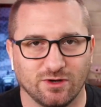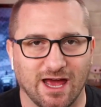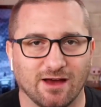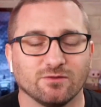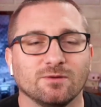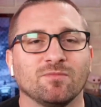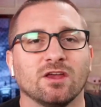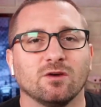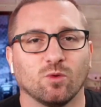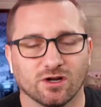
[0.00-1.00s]
have,
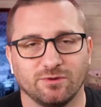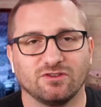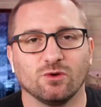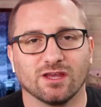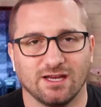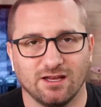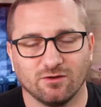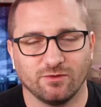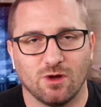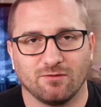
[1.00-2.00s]
we're gonna be doing an
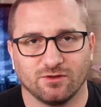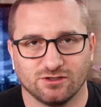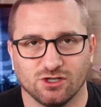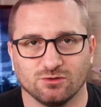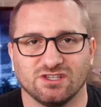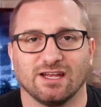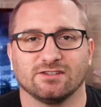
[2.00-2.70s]
interview after the show today,